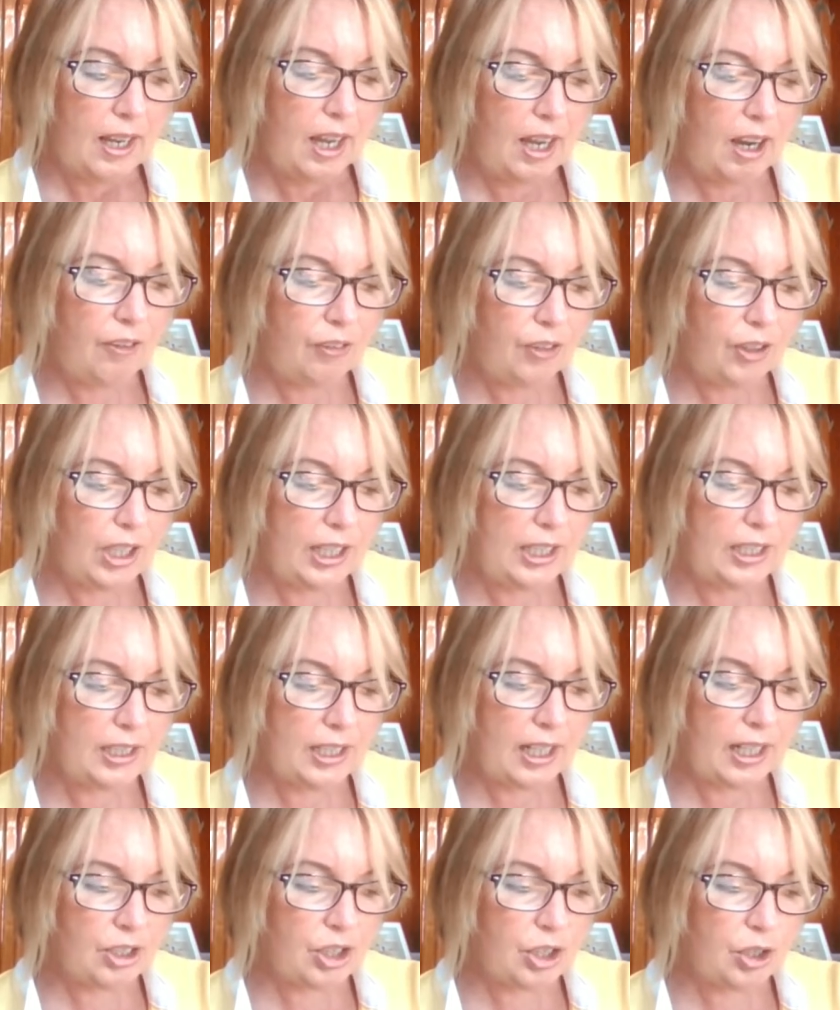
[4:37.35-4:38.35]
Every
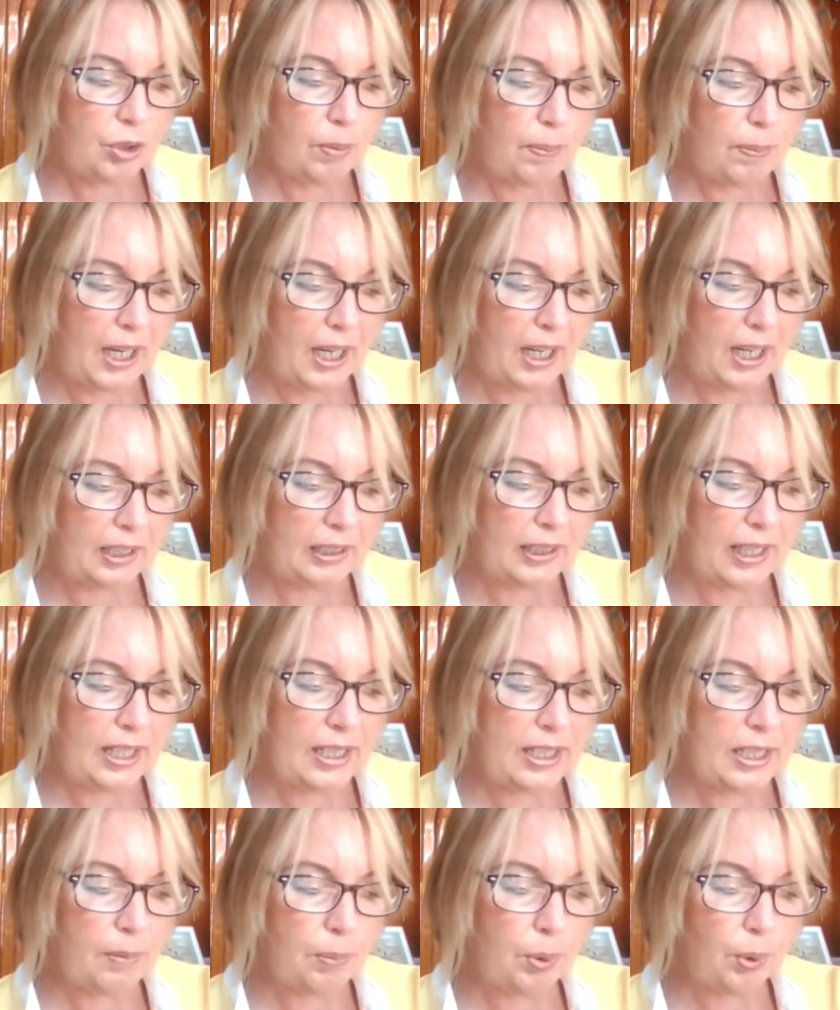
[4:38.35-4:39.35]
national park
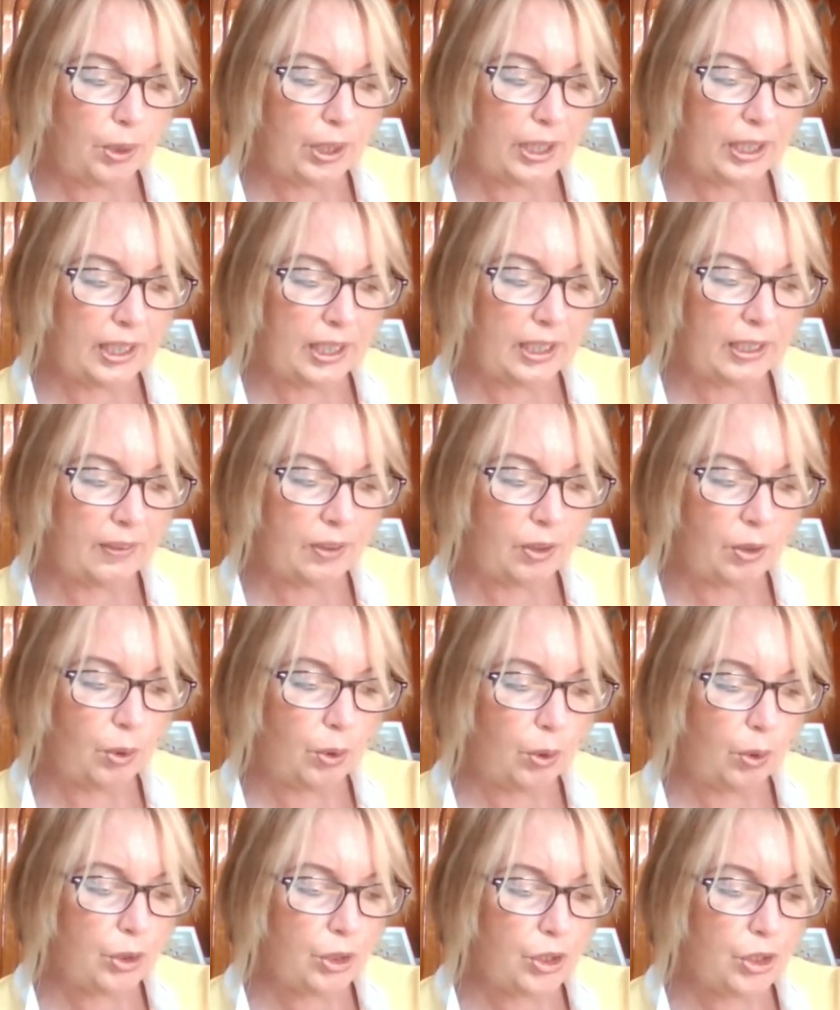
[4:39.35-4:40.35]
landing point in the
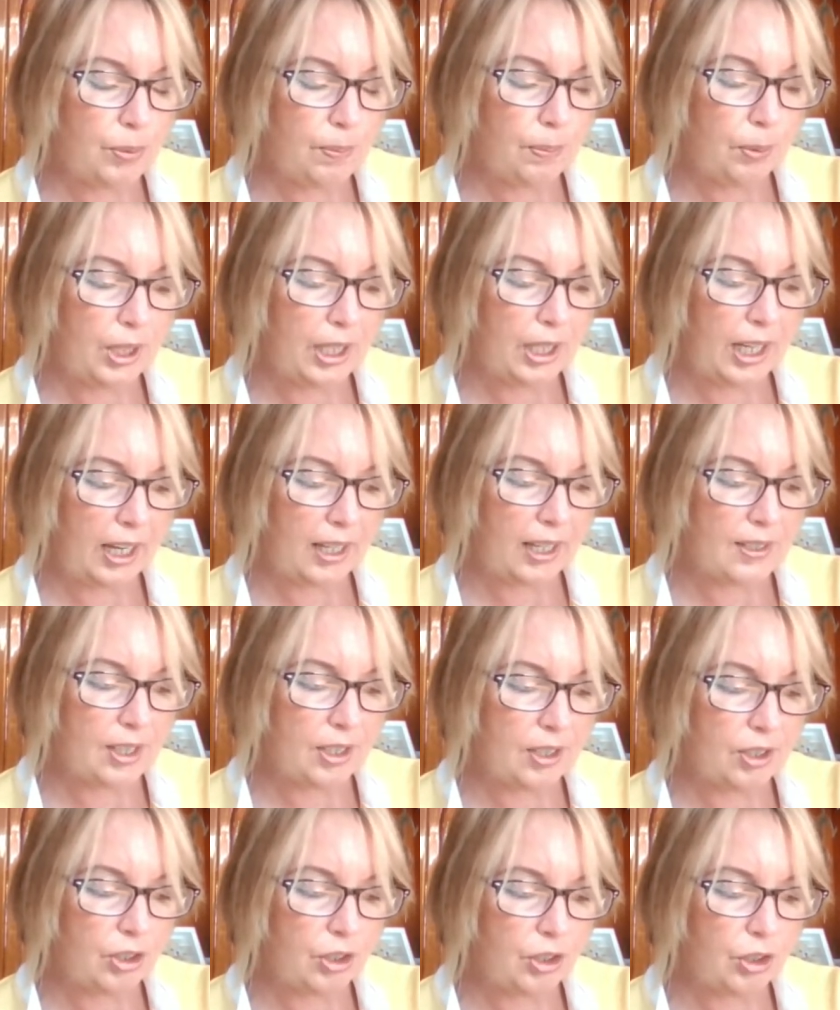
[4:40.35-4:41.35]
Hawkesbury has
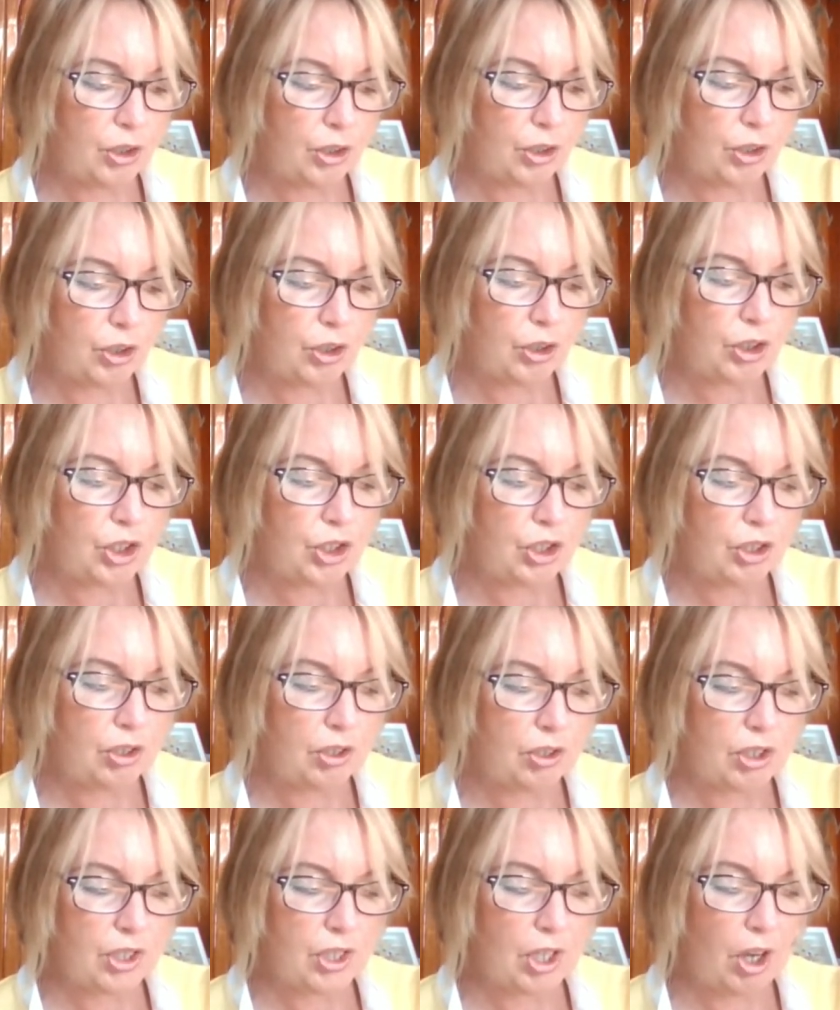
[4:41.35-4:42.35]
a huge
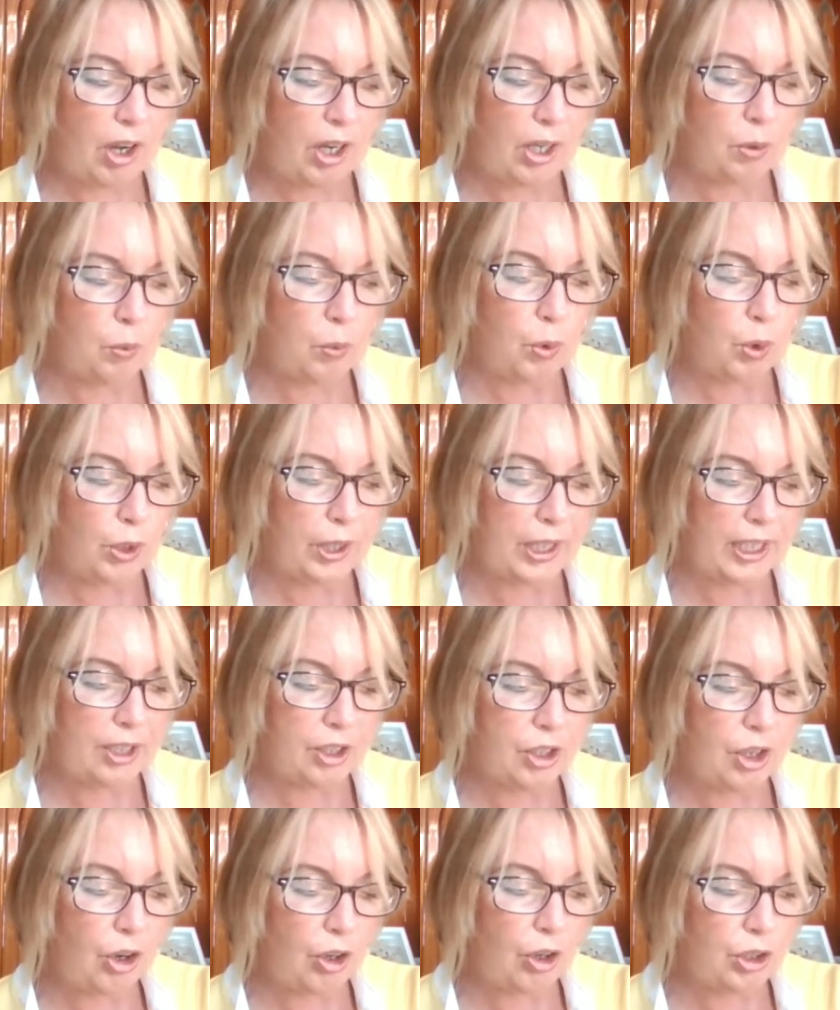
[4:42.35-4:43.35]
sign
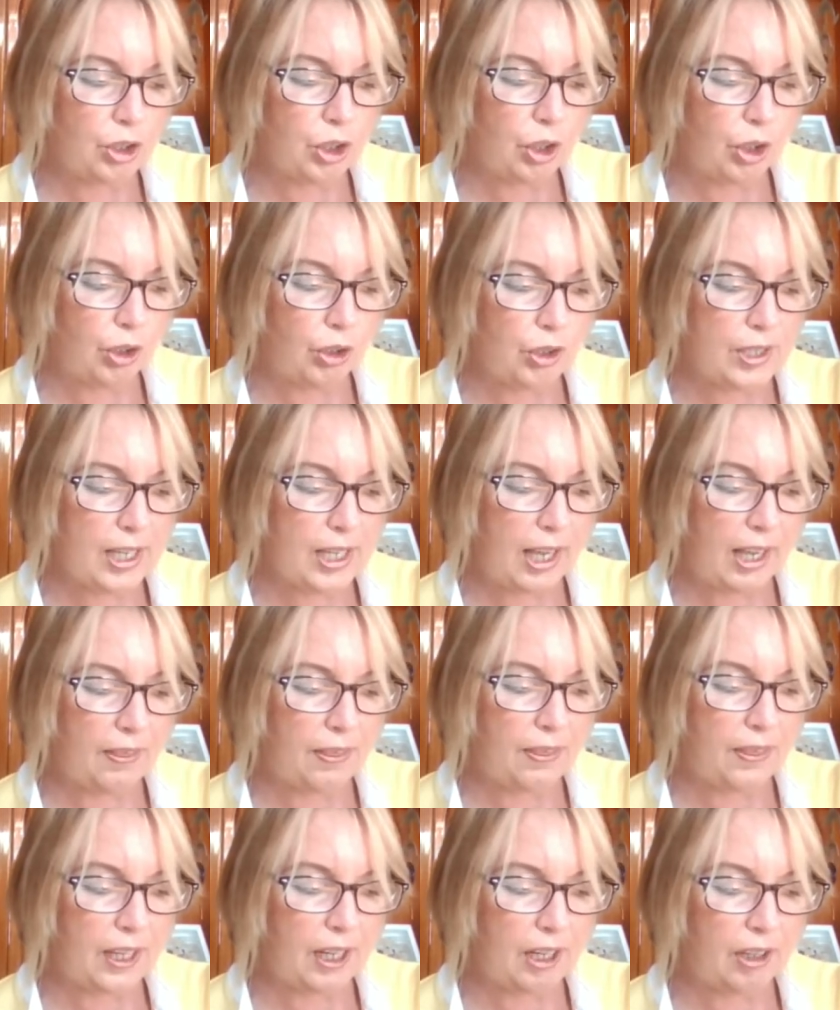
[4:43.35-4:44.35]
warning no dogs,
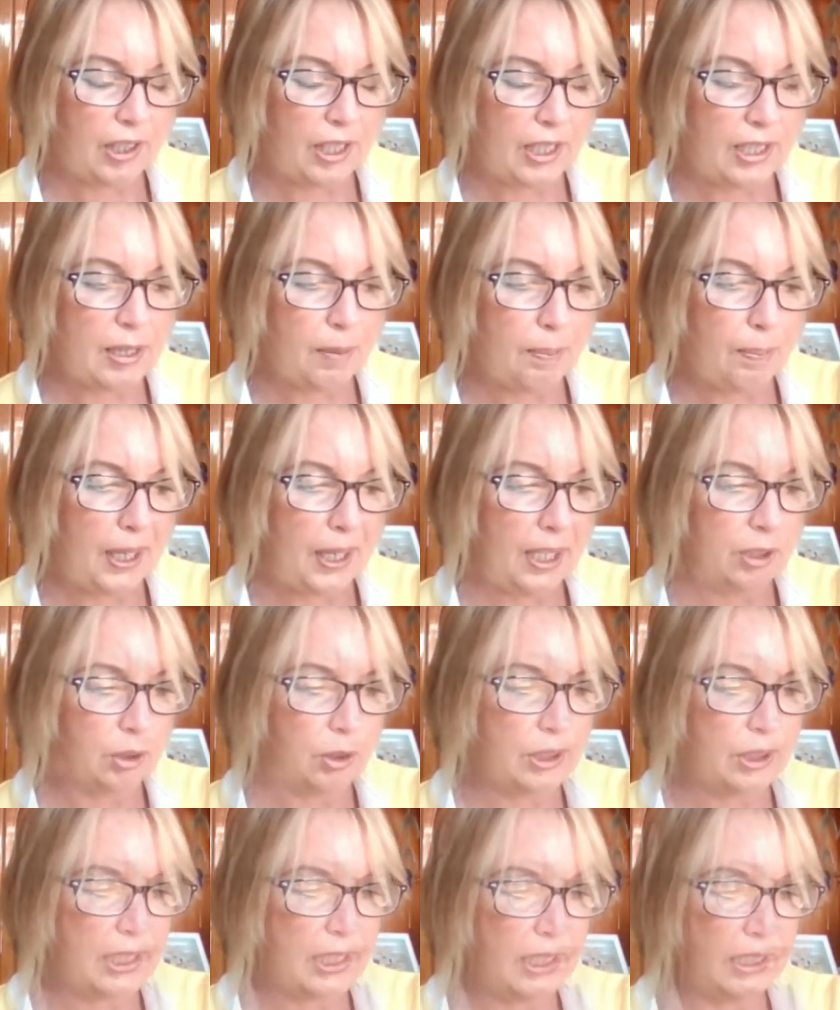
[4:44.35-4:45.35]
and there is a
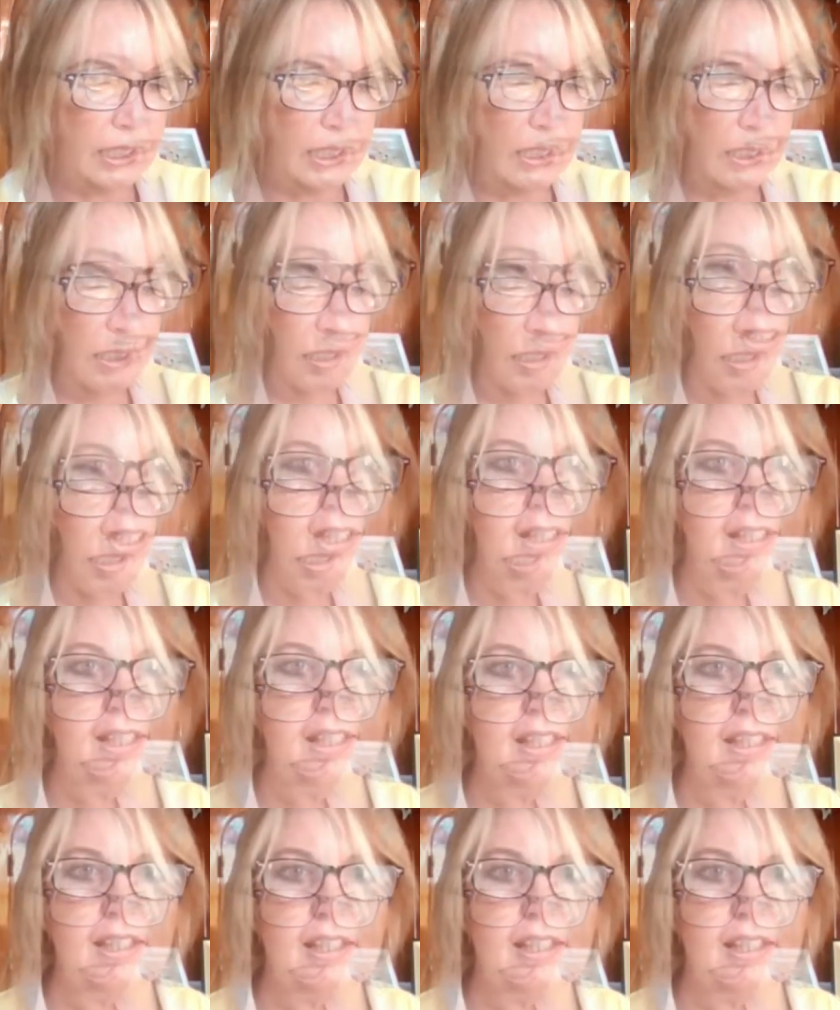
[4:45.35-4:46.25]
penalty. What, David?